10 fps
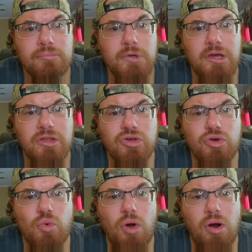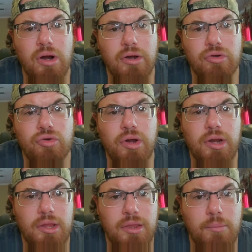Because you aren't
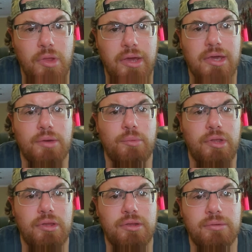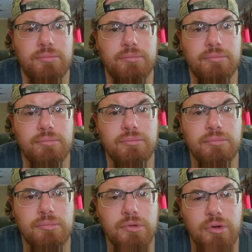treating them like humans.
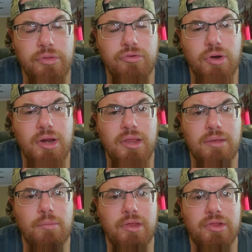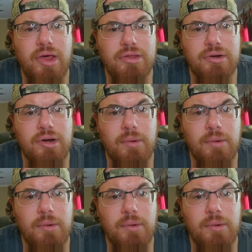You're treating them as lesser.